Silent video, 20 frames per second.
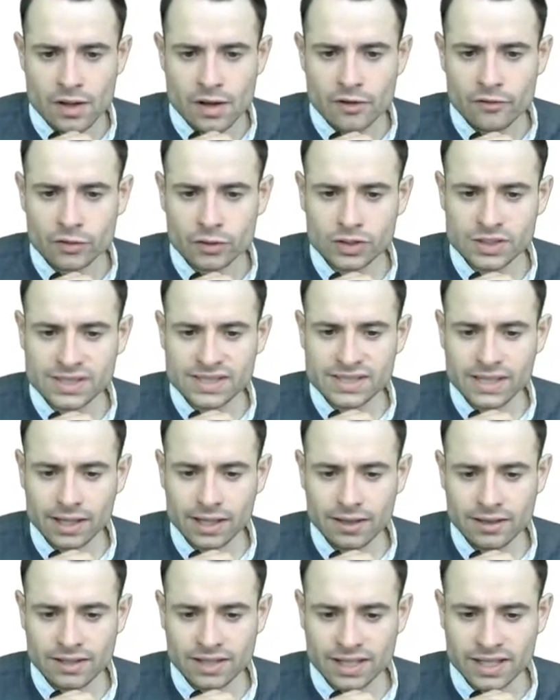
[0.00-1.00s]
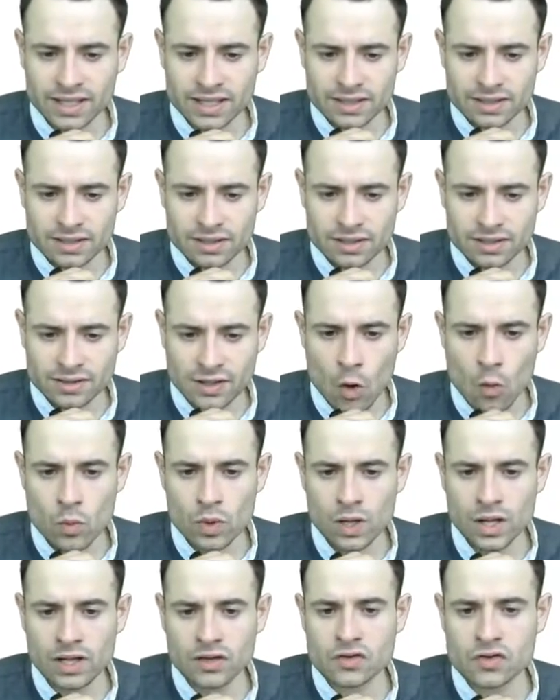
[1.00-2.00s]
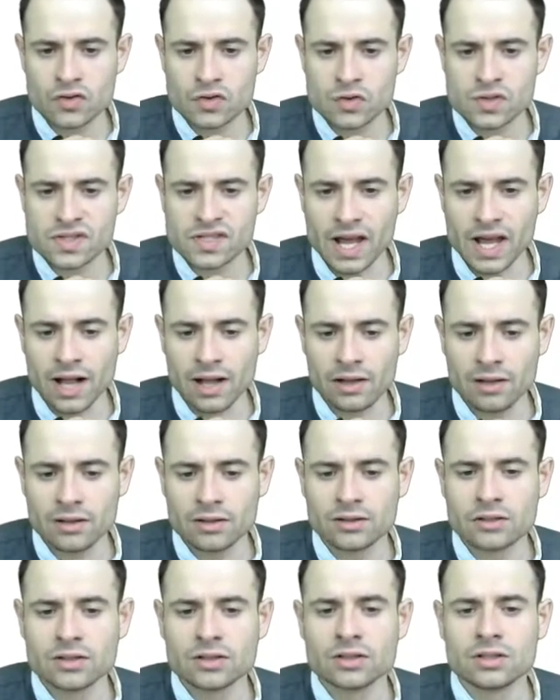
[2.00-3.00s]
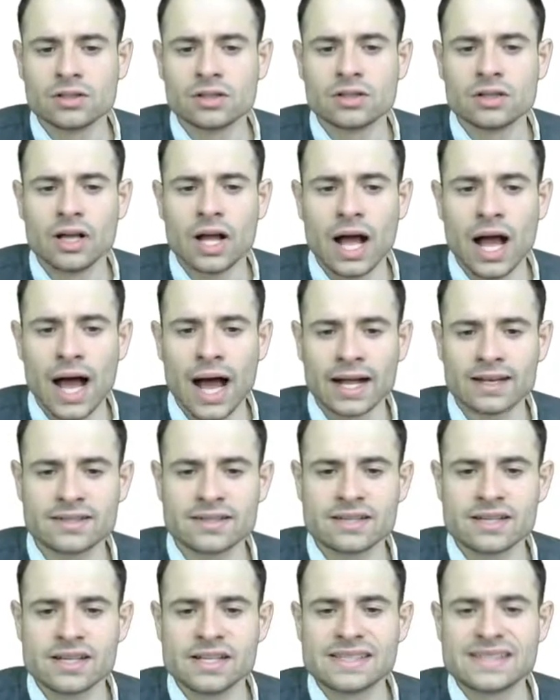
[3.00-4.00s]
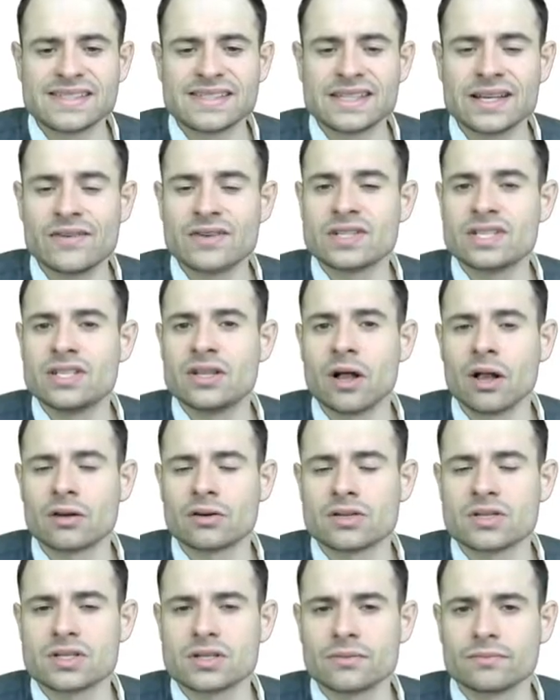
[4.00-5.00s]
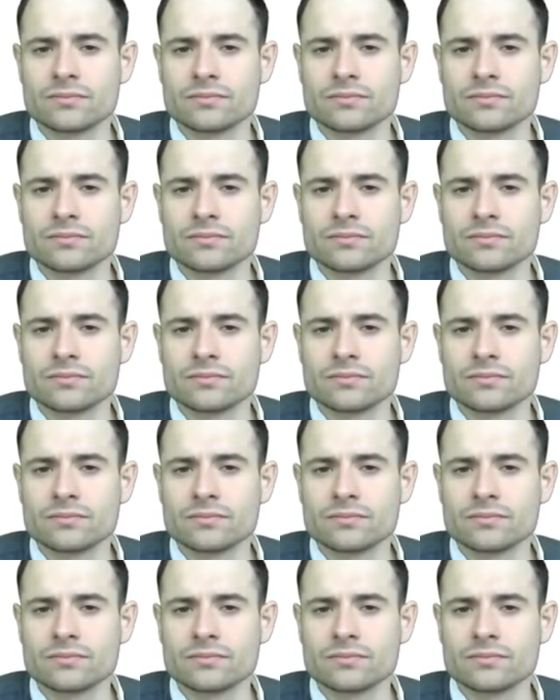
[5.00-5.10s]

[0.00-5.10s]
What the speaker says: For the sixth ticket, they are willing to sell at $70.